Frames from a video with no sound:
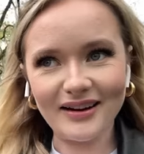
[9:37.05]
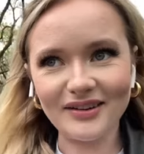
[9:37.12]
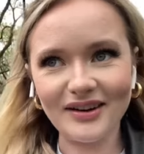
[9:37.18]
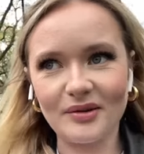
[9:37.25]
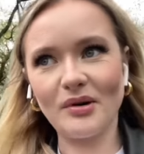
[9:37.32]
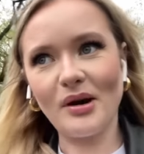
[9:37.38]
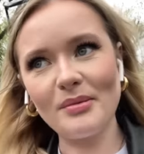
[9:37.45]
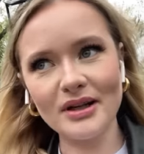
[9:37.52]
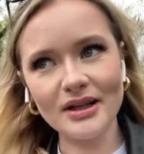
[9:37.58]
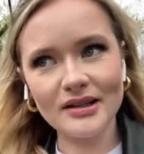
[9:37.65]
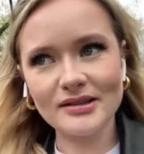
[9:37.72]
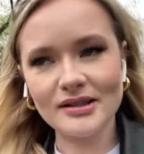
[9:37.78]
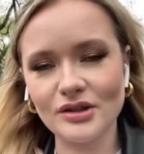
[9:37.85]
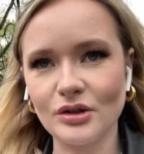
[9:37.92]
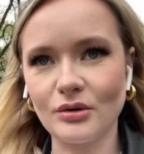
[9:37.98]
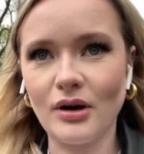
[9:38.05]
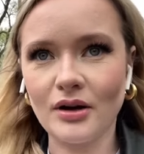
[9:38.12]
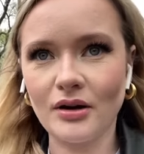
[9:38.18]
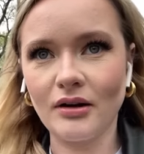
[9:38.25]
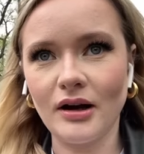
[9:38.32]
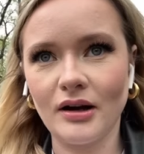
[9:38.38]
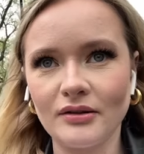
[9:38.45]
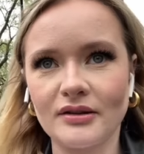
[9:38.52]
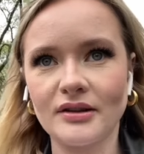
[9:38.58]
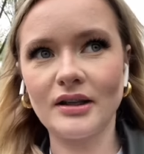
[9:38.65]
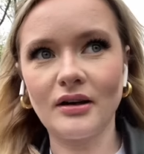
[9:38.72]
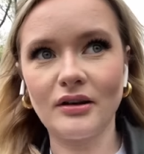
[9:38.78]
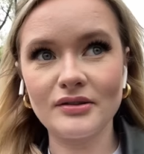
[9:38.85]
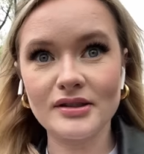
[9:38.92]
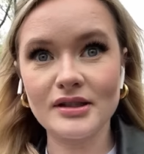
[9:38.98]
All right, well, I'm going to continue to walk around and then
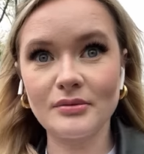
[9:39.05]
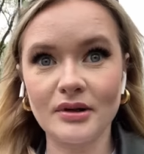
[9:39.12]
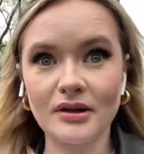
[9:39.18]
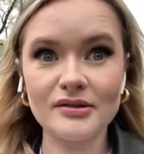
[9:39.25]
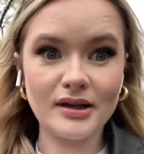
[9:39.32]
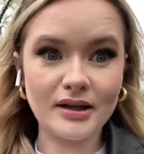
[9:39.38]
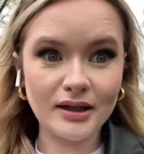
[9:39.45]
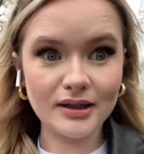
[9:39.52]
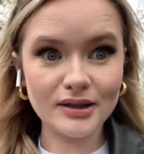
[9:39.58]
I'll see what else I get